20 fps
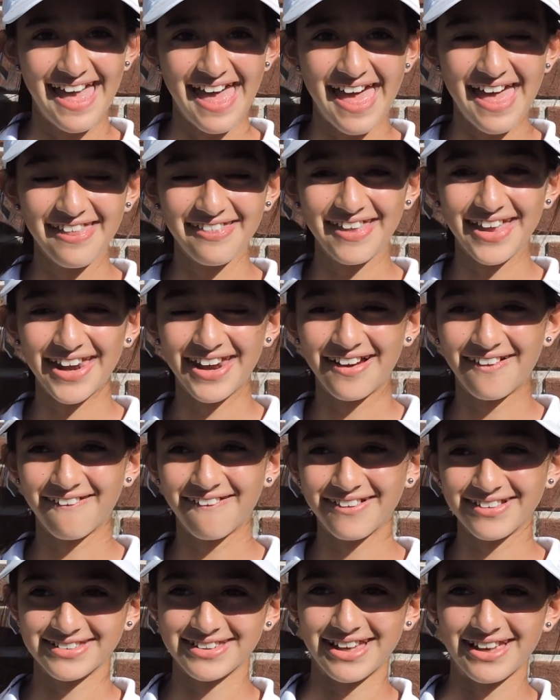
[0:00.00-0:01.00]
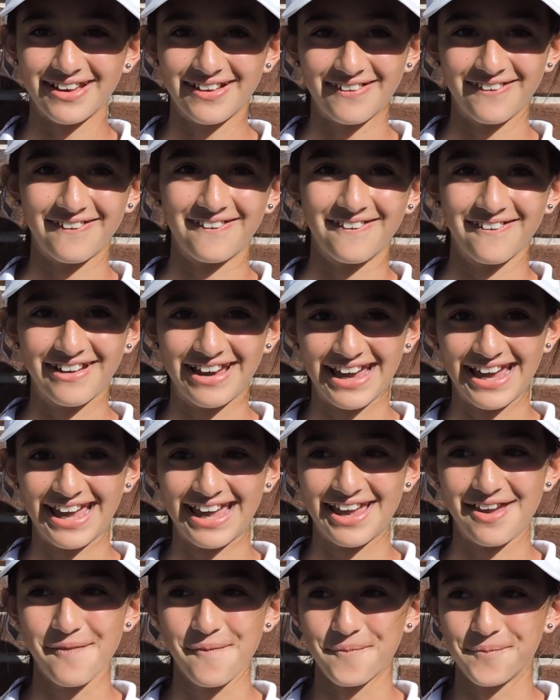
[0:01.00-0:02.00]
And then I was like,
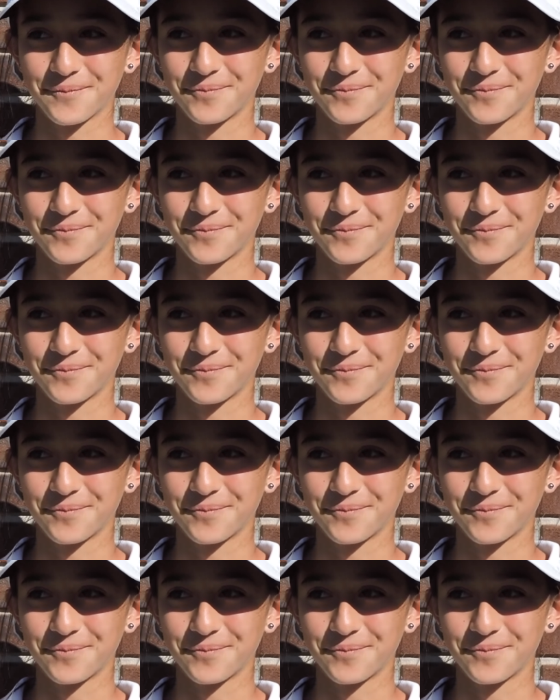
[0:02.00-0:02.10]
okay.